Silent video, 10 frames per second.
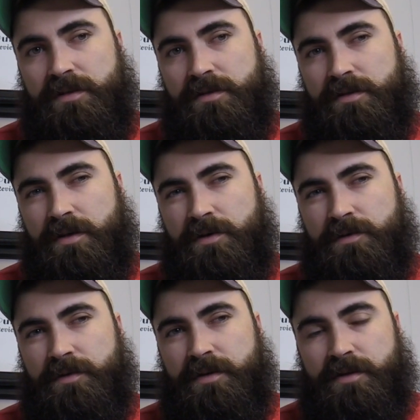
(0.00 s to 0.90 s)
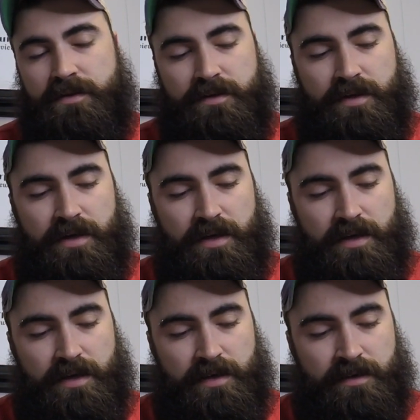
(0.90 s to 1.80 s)
So
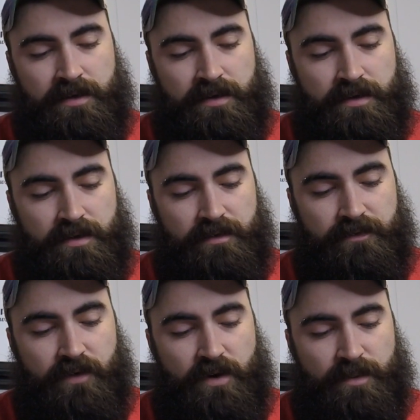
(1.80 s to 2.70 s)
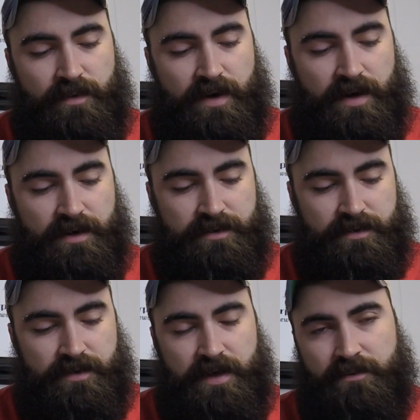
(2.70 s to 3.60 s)
the Pharma
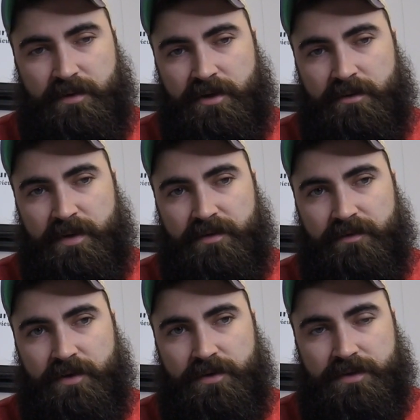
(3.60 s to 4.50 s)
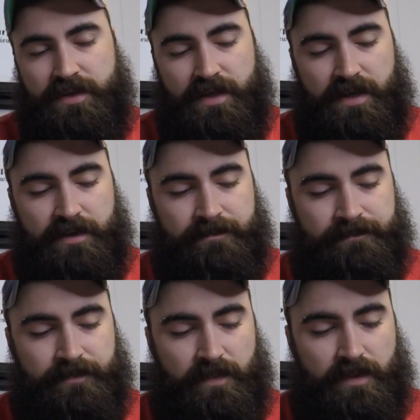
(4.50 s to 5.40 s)
Rocks that we're going to be reviewing today,
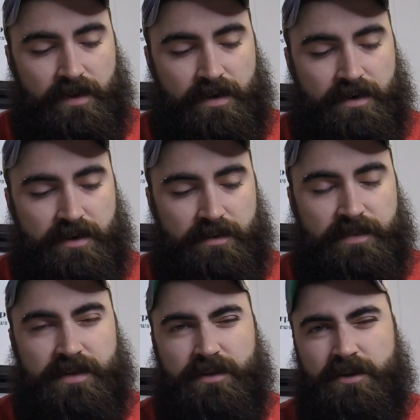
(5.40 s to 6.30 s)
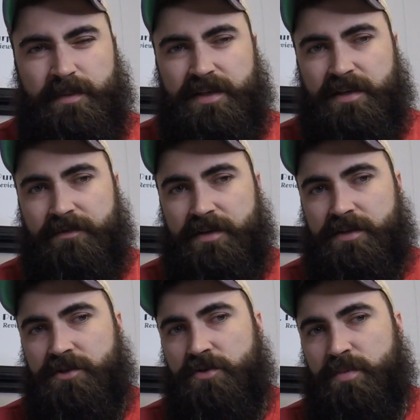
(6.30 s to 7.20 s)
it's a little bit different. It's
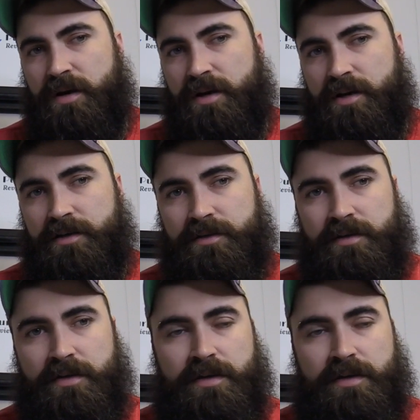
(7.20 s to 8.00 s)
a new product.